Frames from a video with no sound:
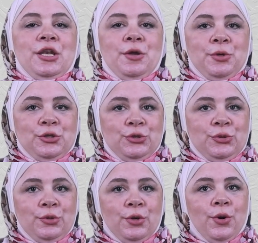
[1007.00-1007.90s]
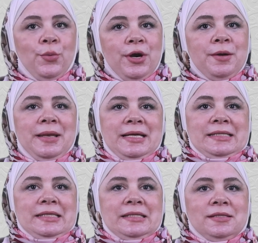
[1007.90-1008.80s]
Number 2,
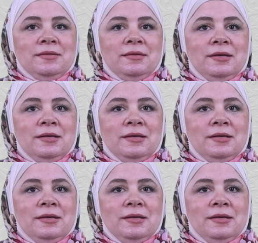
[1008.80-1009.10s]
workplaces,